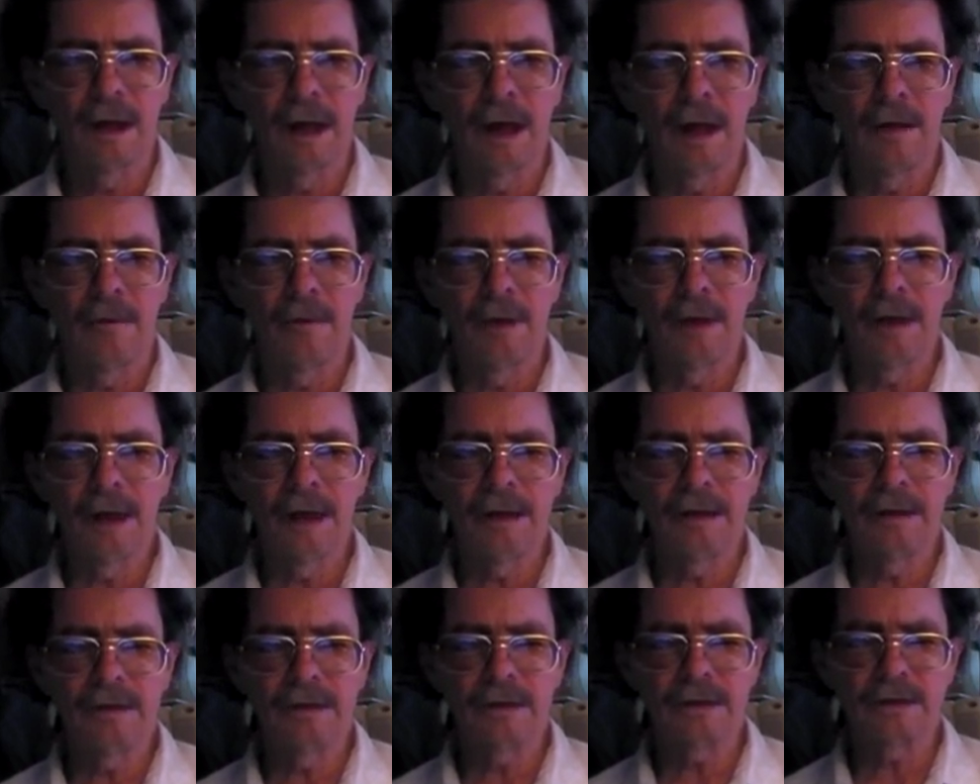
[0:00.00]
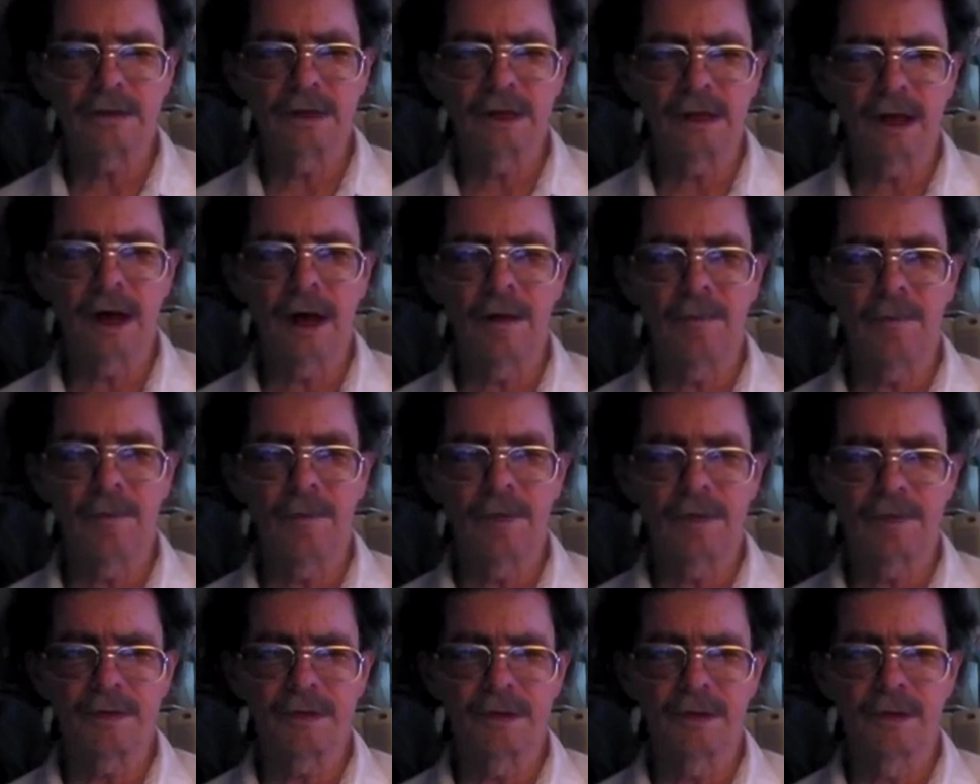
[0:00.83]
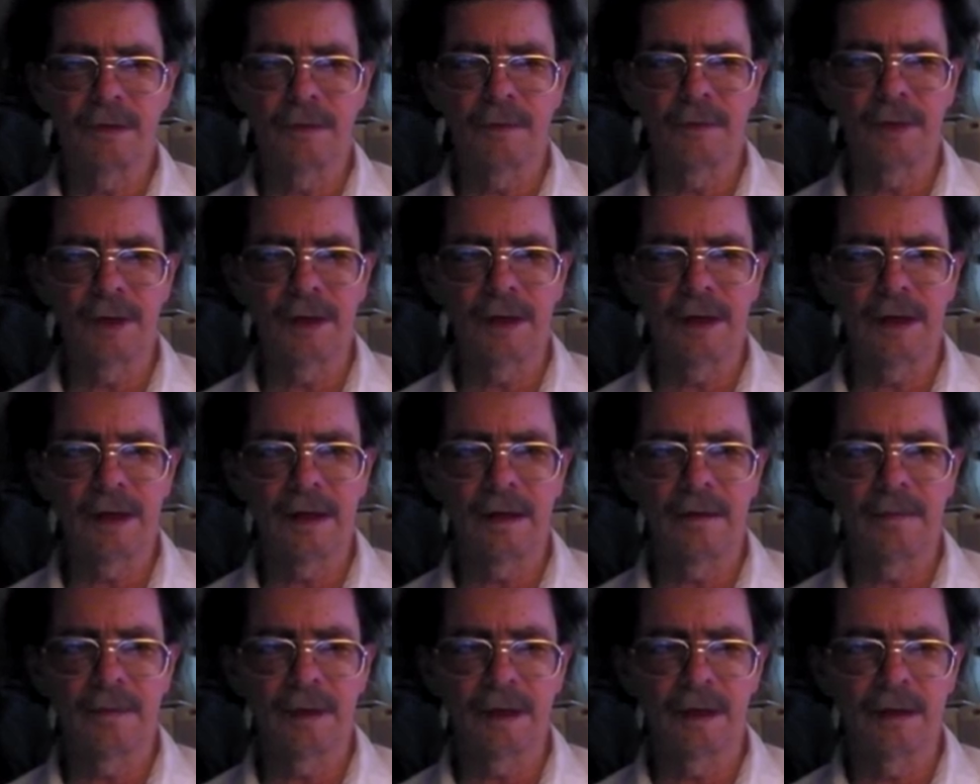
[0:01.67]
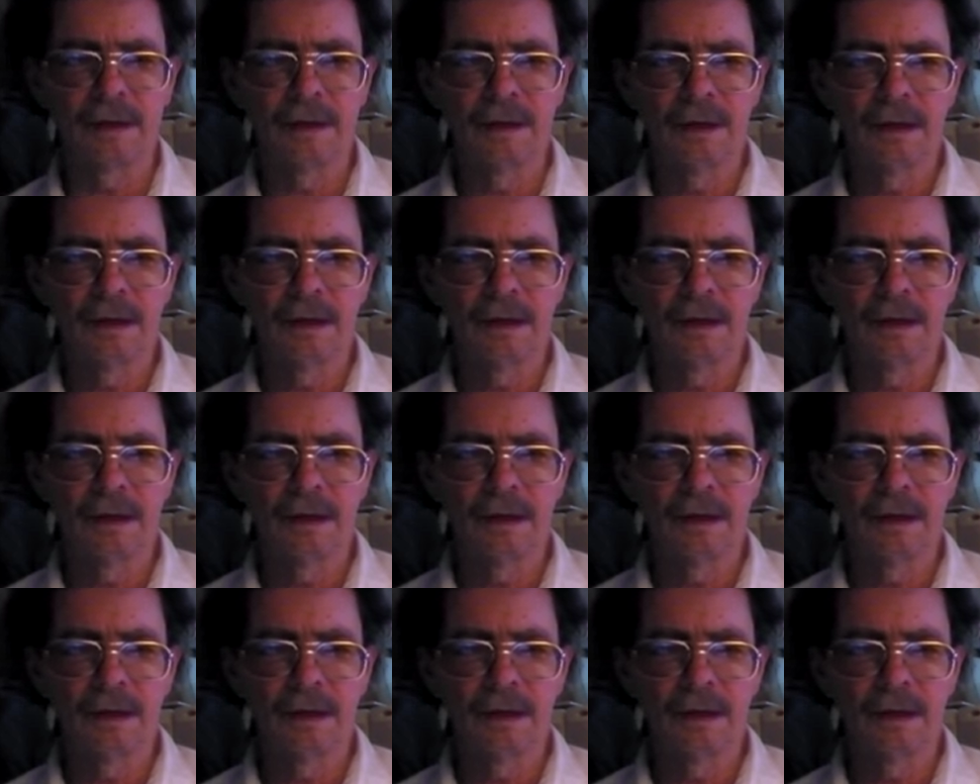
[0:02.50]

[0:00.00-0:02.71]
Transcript: And we need to just get off of this old thing of